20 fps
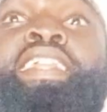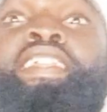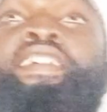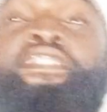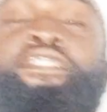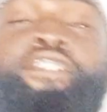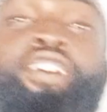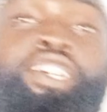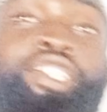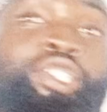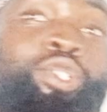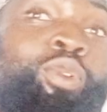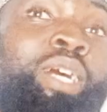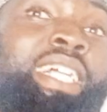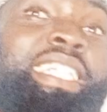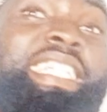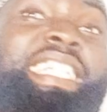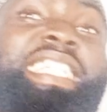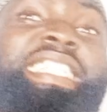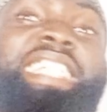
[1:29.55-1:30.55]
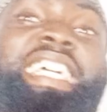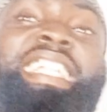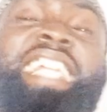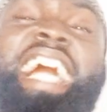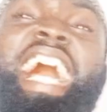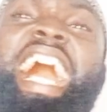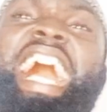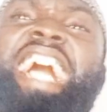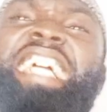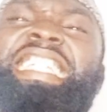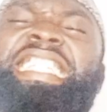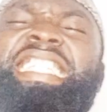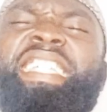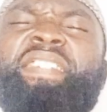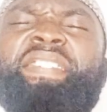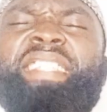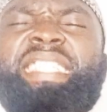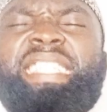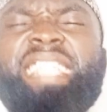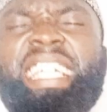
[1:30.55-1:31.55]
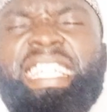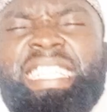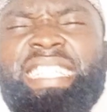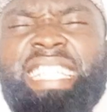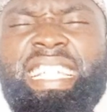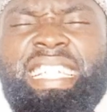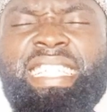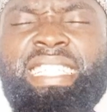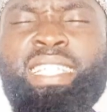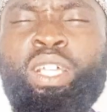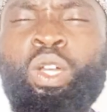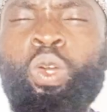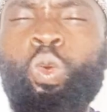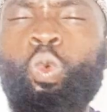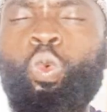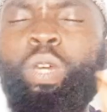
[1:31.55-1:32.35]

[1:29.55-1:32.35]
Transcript: The first one is an active sentence